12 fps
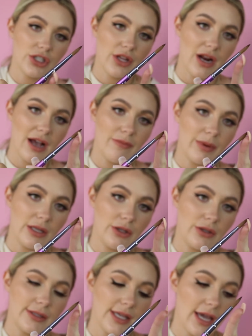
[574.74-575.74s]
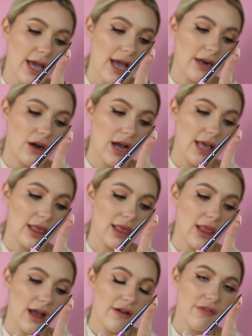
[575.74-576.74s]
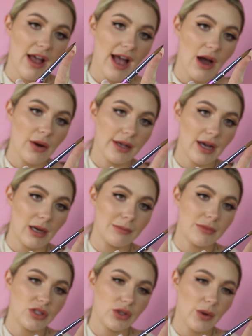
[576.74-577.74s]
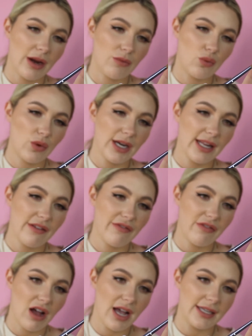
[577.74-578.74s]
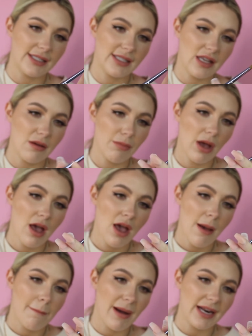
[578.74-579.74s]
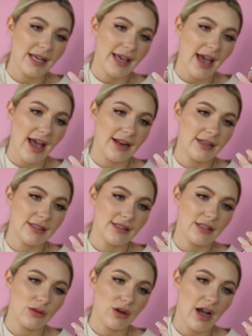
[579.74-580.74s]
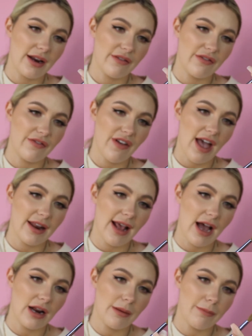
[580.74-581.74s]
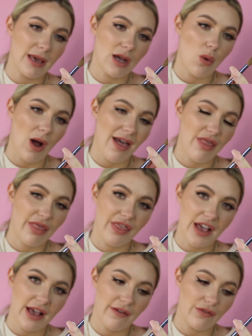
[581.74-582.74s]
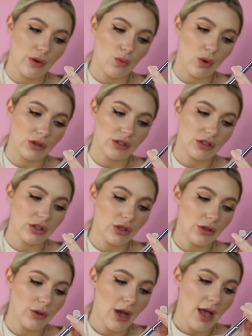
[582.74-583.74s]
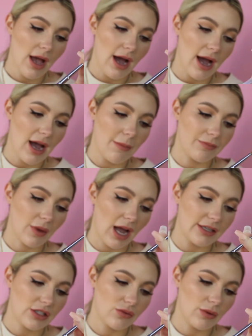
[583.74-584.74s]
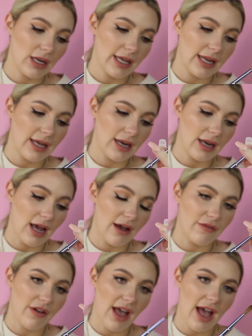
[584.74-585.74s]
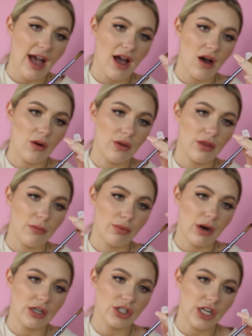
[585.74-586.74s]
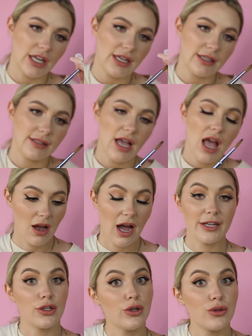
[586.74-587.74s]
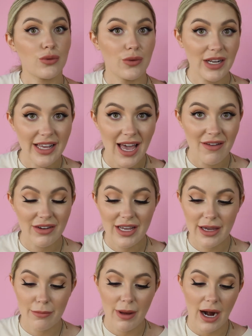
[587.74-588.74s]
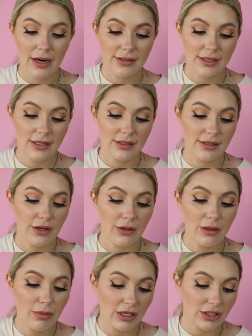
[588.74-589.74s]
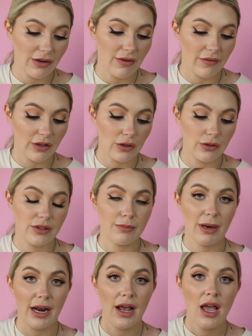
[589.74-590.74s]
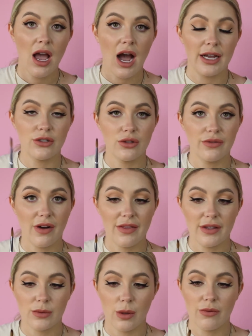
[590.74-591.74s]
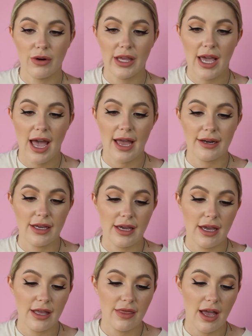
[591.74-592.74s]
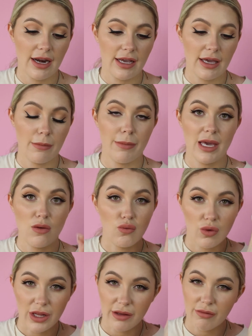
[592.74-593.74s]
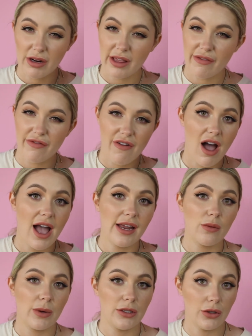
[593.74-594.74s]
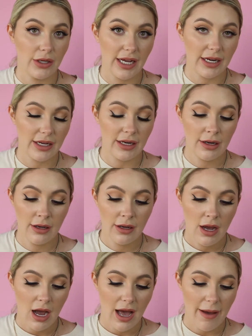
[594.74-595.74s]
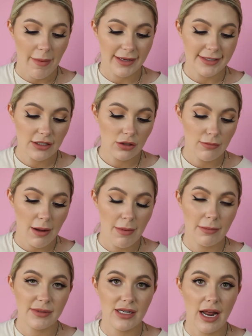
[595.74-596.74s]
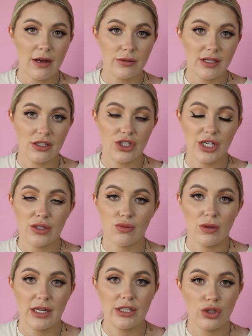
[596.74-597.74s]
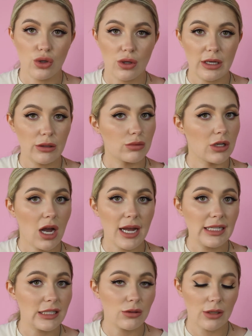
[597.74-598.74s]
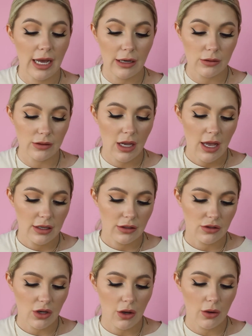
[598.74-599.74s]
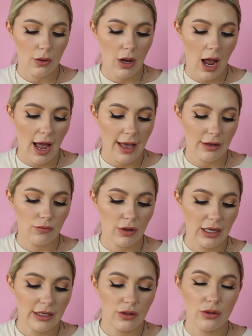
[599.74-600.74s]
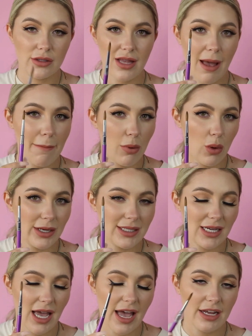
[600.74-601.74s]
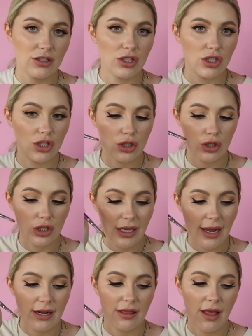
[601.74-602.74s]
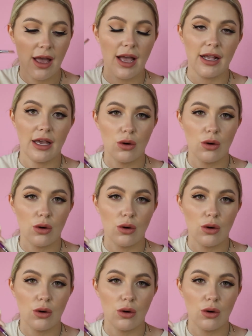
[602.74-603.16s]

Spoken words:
that I've been using and I love how it comes to a really fine tip, but it can still kind of fan out and be quite thick if you want it to. I just really love how the brush is. I don't really have any comparison. It's the only brush I've ever used, but I do find this one really handy in that it can be really, really fine when you need it. I did do my mum's nails and she has really short little tiny little nails, so I really use that pointy edge to get in there and get